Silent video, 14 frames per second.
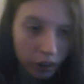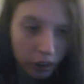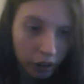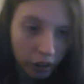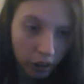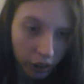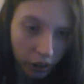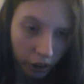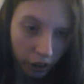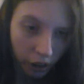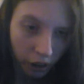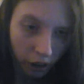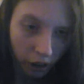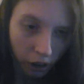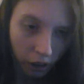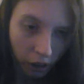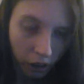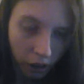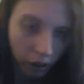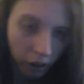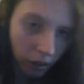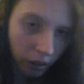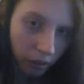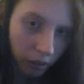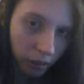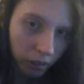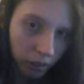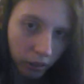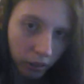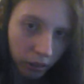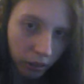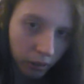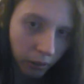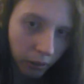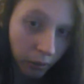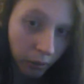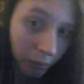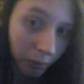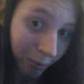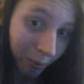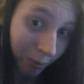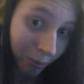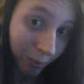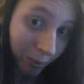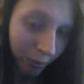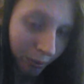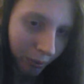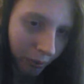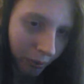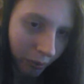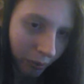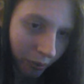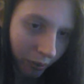Nobody speaks.